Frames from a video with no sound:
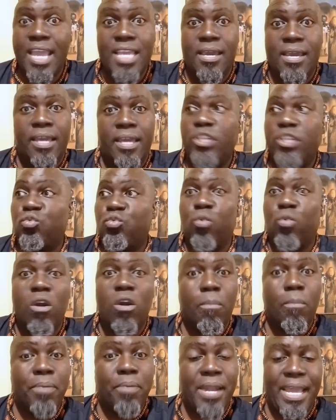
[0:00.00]
is well
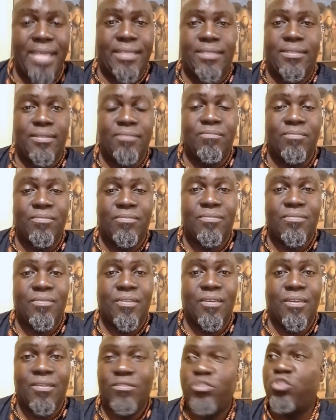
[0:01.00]
placed
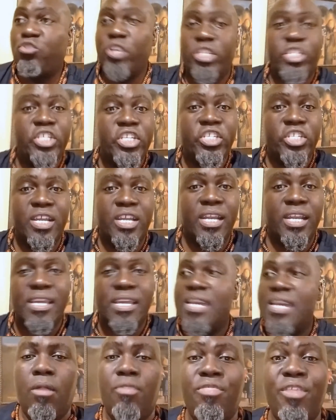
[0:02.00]
strategically.
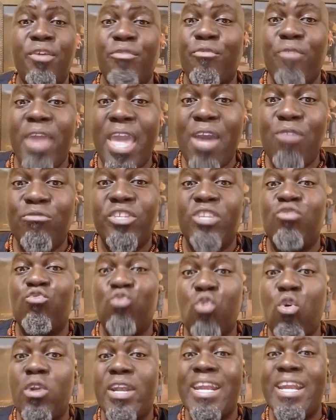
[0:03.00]
The rails and
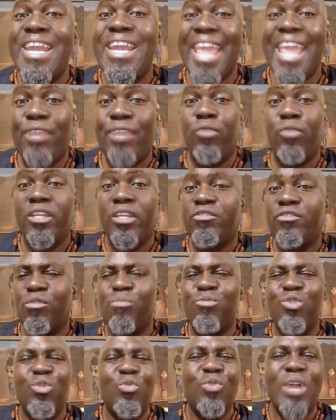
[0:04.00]
road networks from
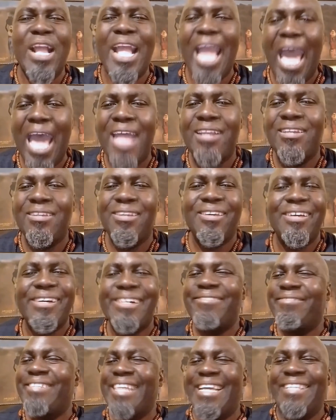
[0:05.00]
Uganda,
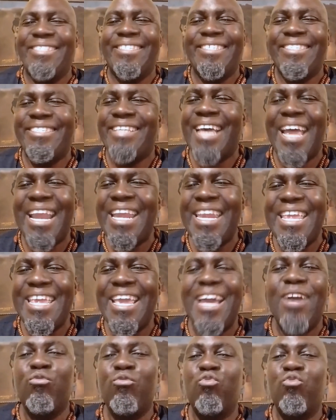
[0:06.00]

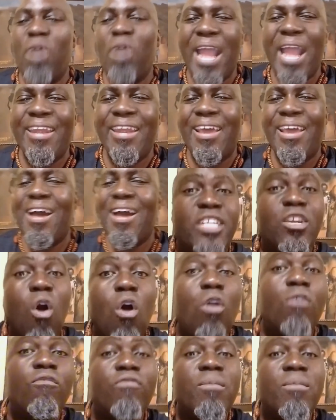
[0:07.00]
Tanzania, Rwanda,
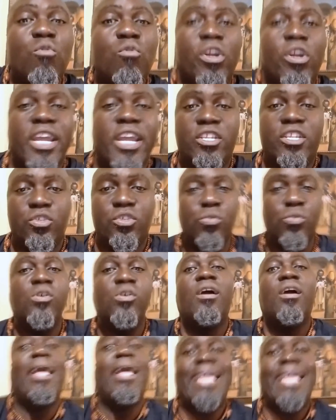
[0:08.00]
of them connect to
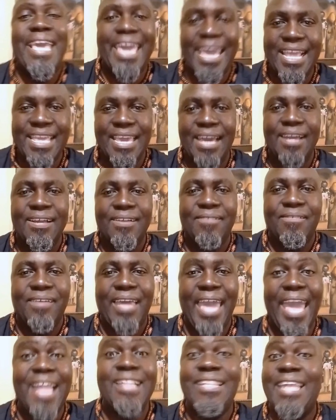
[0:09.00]
Kenya.
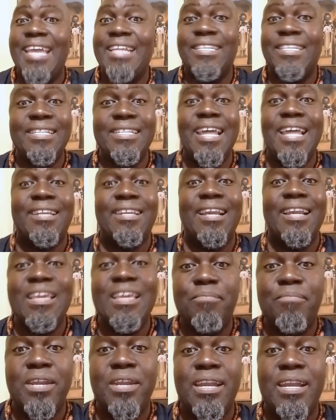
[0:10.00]
And they did that
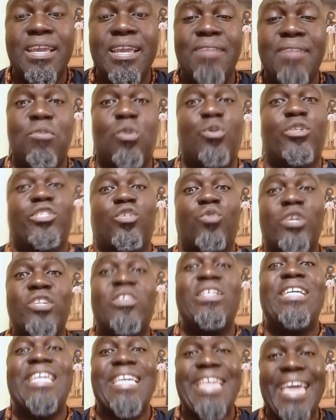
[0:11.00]
deliberately because they want to
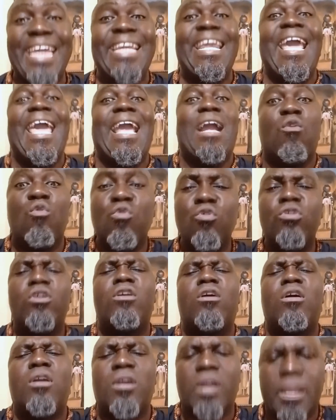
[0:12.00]
get a good
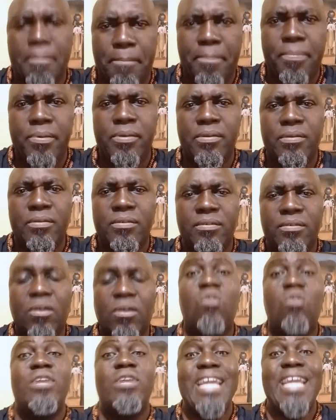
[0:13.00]
grip
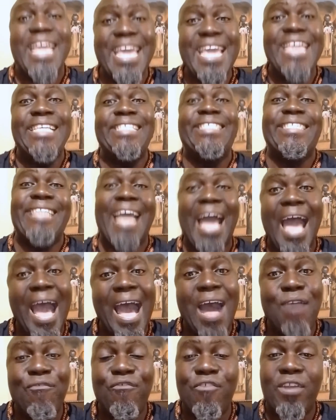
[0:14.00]
on East
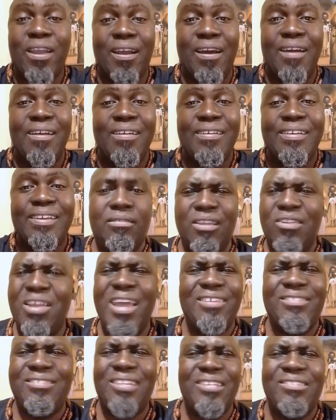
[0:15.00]
Africa. The United
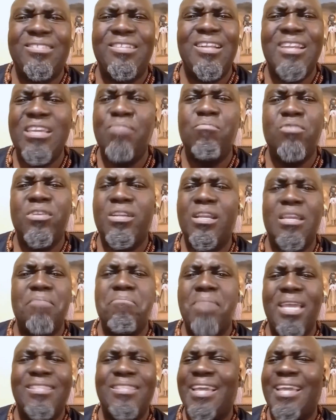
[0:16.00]
States deliberately
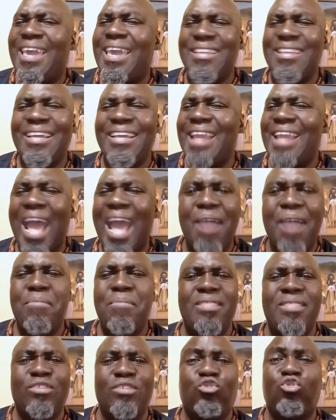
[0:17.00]
made the Kenyan army the
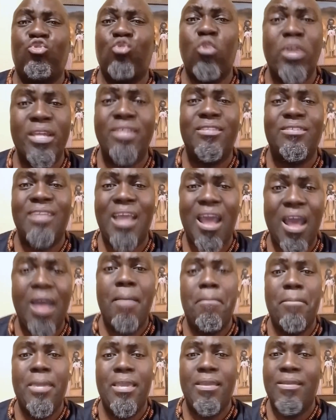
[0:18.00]
strongest army,
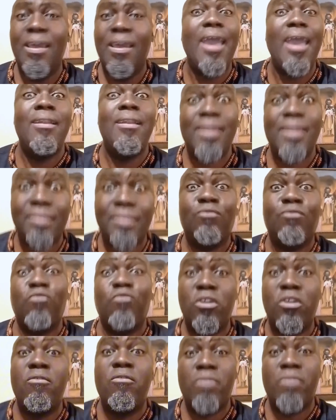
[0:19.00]
and that's for a
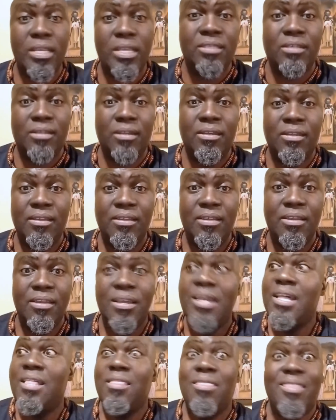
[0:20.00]
reason.
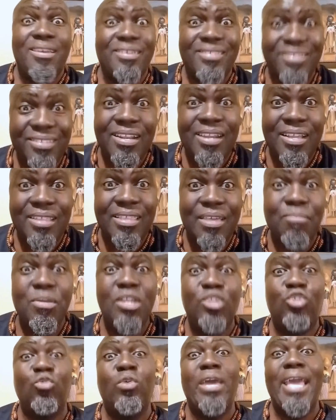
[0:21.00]
They're sending them
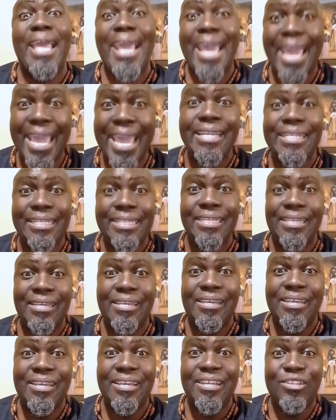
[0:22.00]
into Haiti
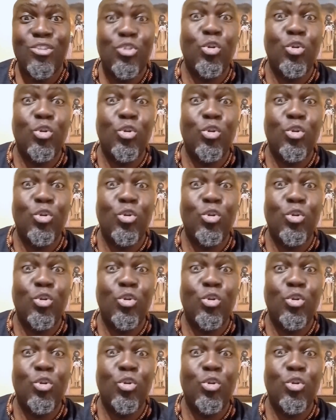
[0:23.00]
to